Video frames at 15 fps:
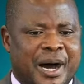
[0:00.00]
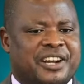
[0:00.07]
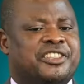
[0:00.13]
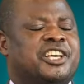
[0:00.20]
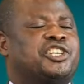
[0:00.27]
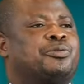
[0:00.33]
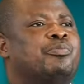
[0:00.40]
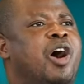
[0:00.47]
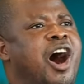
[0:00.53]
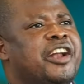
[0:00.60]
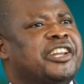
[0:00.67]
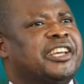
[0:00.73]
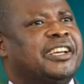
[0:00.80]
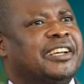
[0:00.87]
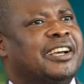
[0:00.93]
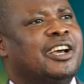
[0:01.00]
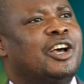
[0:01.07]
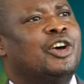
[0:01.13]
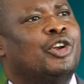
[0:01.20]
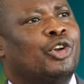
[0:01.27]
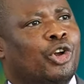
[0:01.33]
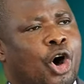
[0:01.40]
But this morning,
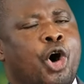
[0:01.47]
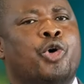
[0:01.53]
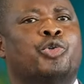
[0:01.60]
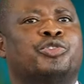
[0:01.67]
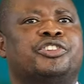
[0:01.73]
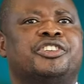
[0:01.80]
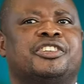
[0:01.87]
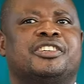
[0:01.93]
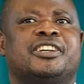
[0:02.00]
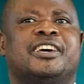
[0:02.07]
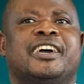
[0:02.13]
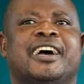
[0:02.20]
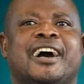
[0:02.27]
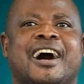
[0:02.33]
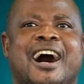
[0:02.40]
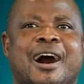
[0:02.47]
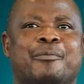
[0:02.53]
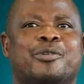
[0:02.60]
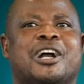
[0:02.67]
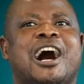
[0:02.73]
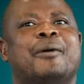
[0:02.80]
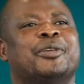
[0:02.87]
Lord,
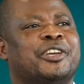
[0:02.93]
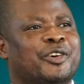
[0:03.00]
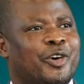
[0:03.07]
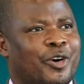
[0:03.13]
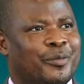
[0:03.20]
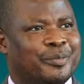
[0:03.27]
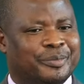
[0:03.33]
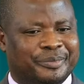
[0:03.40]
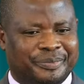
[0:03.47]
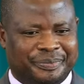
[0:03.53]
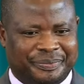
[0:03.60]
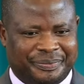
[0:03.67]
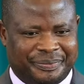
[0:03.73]
I'm coming home.